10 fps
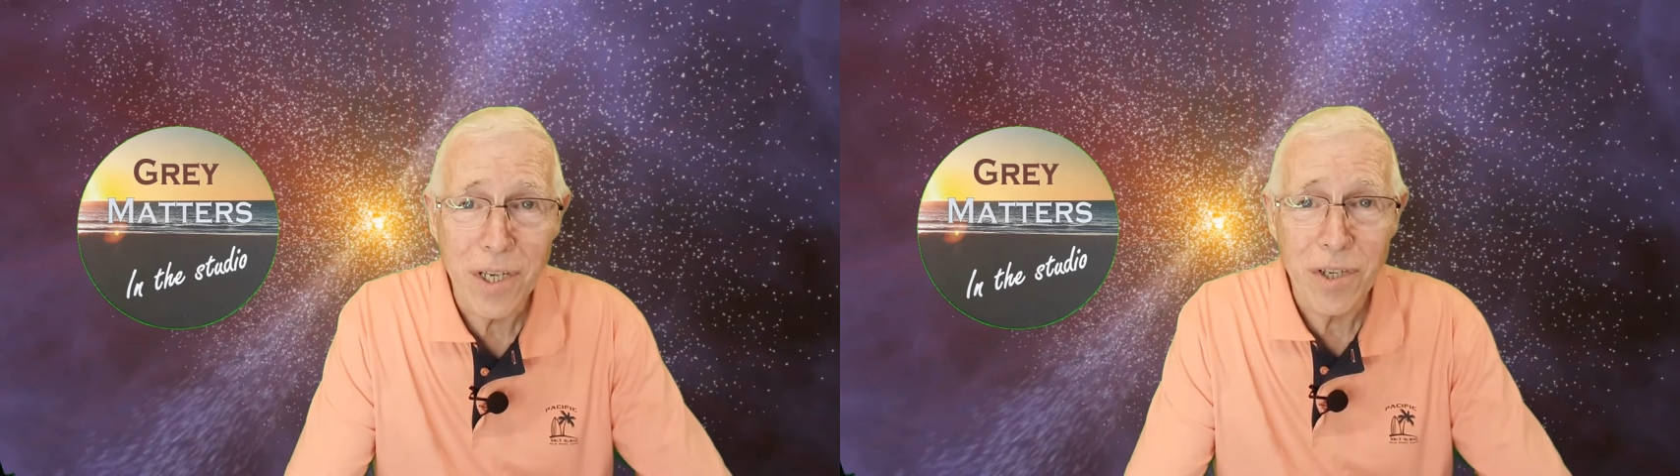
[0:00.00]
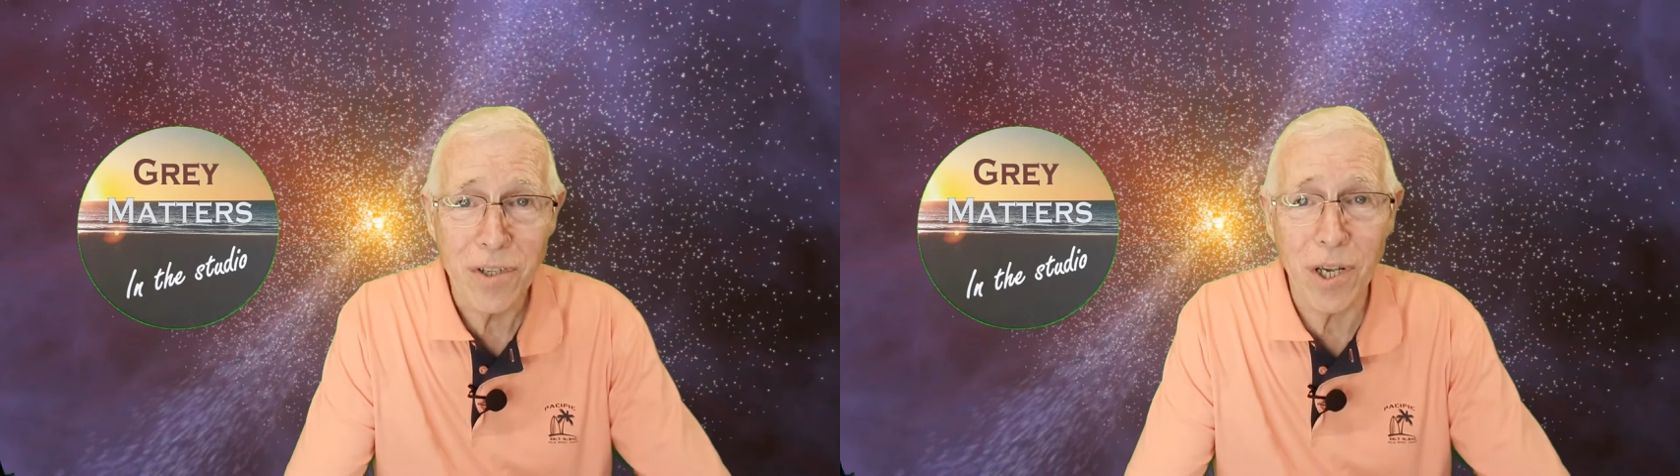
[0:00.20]

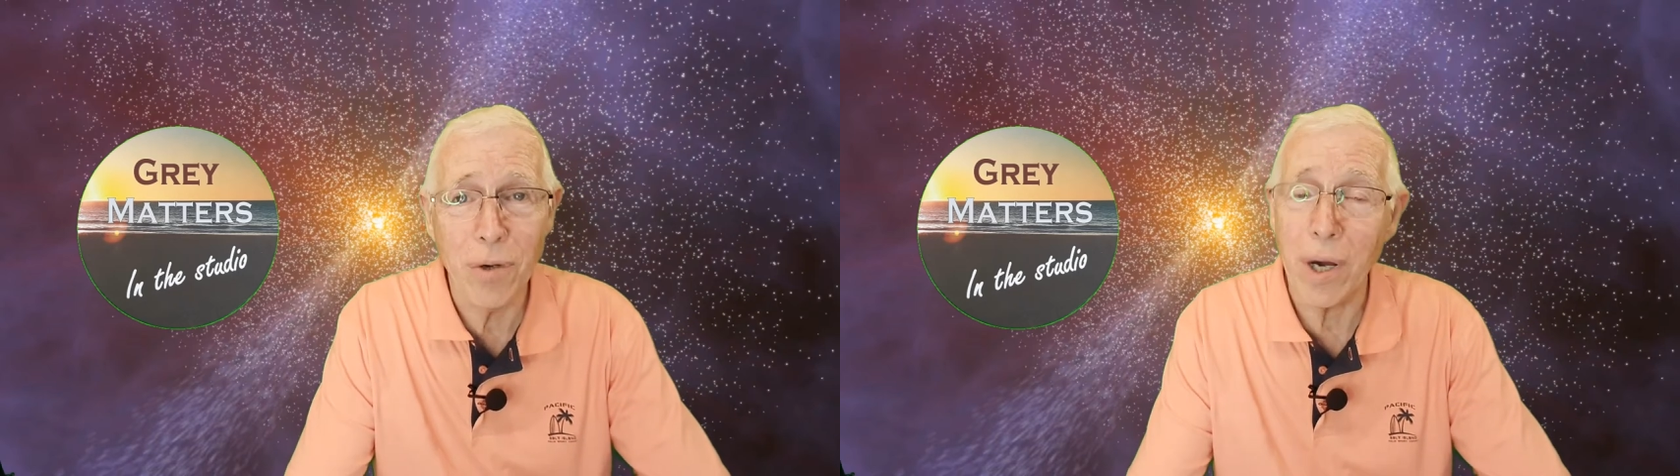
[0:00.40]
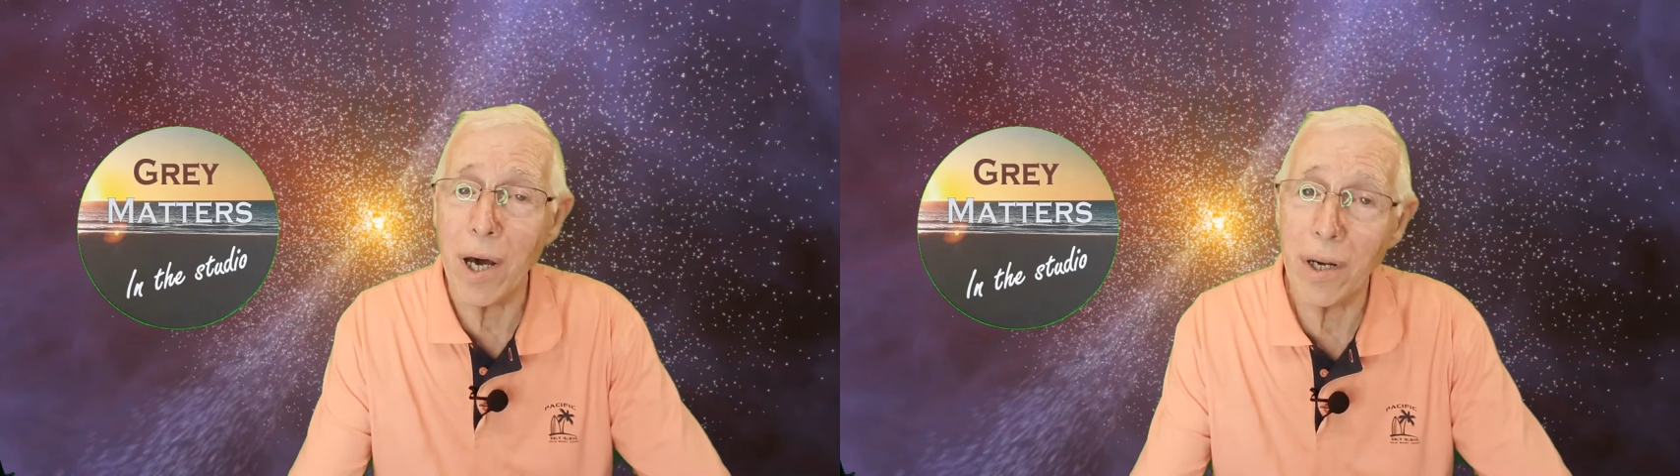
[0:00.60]

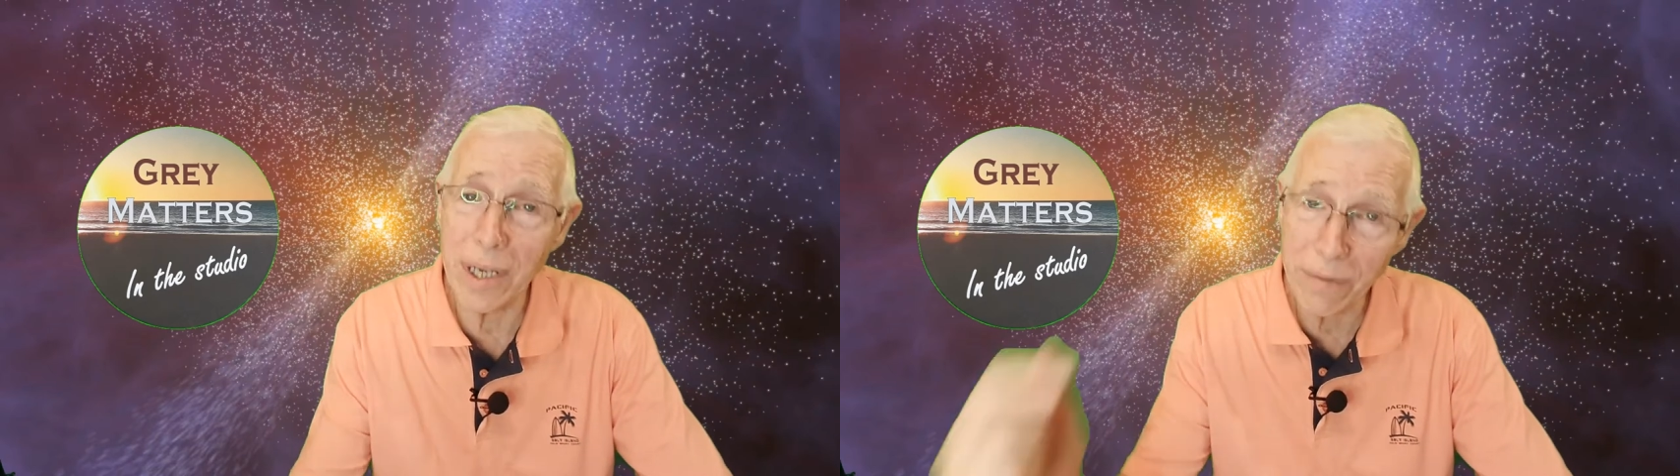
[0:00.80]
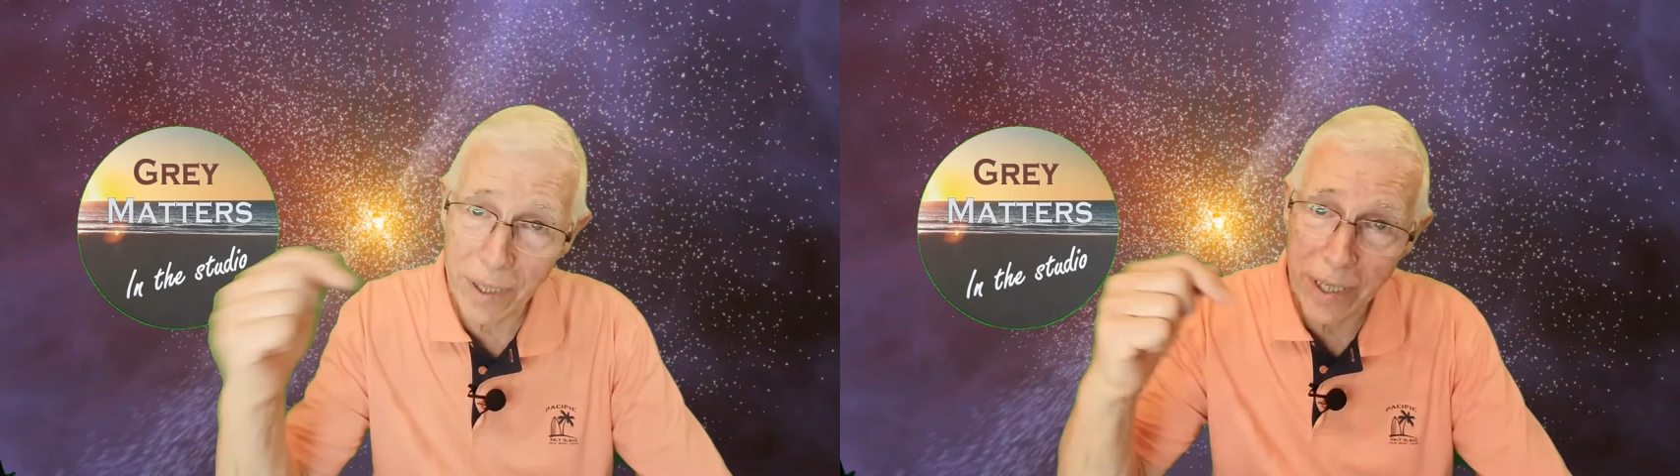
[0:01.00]
So I'll
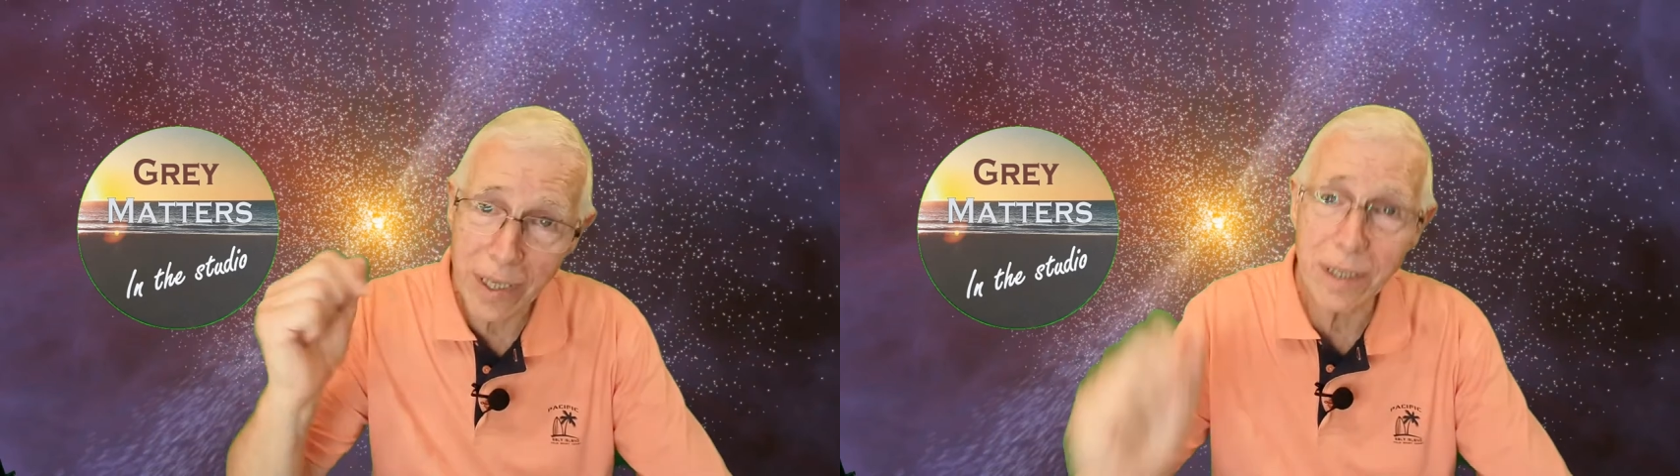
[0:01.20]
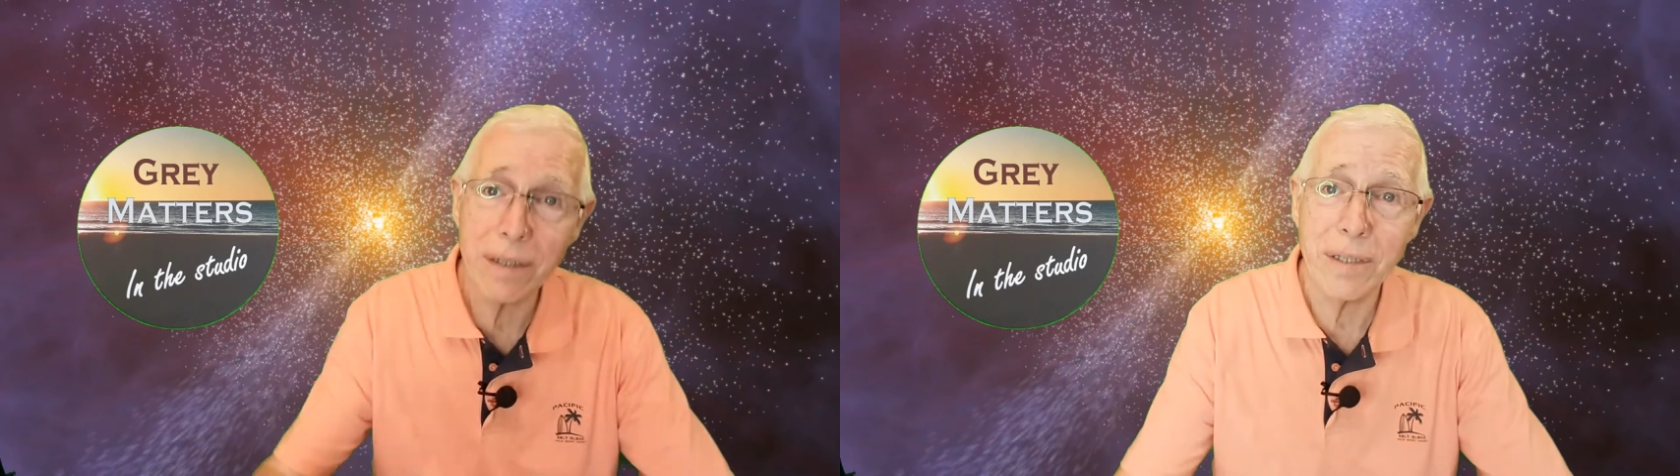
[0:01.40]
leave a
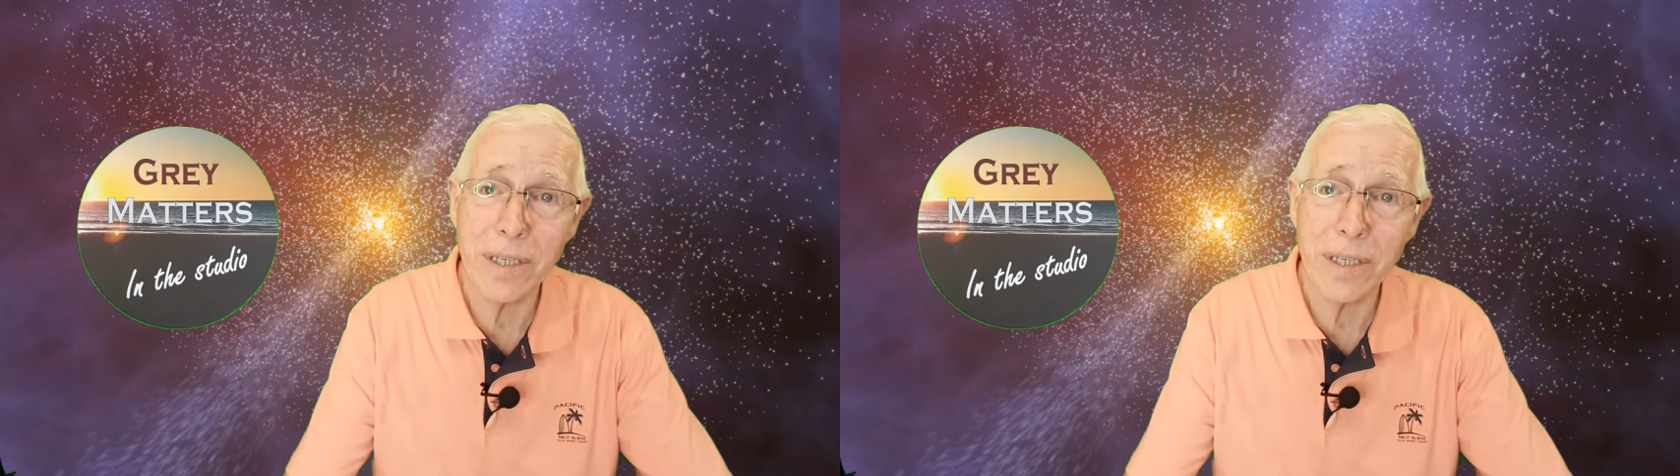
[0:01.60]
link